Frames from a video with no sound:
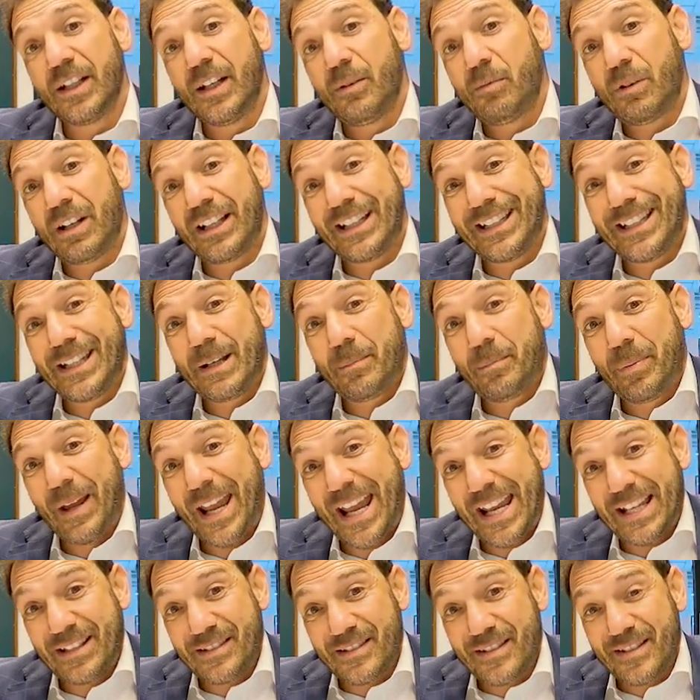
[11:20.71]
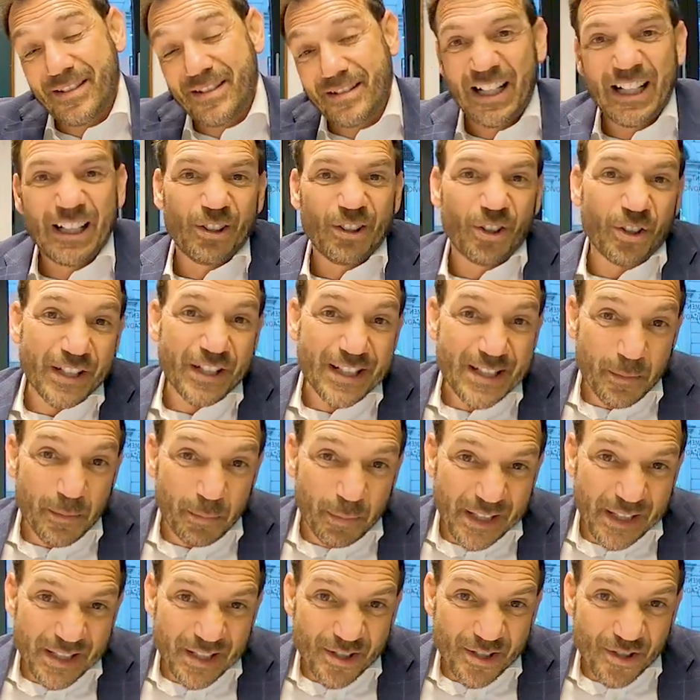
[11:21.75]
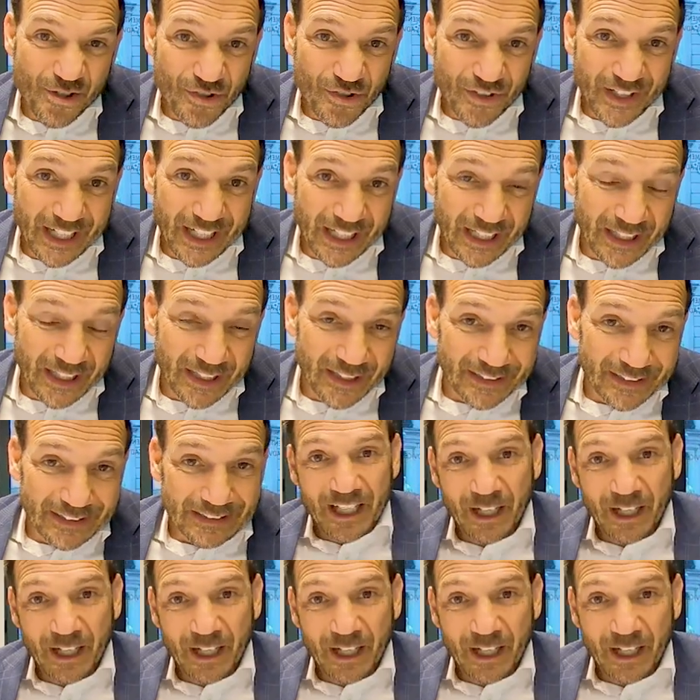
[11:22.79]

Well, it depends. How long is a piece of string?